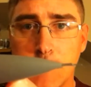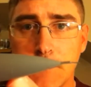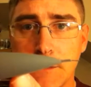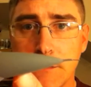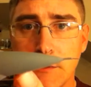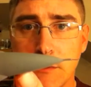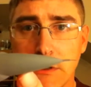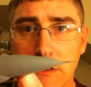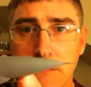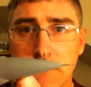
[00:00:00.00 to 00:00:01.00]
What am I doing? Will
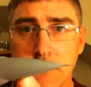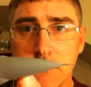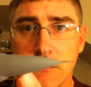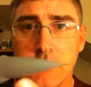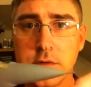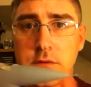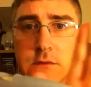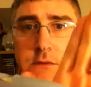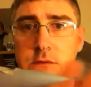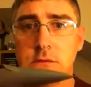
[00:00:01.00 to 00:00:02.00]
it Focus.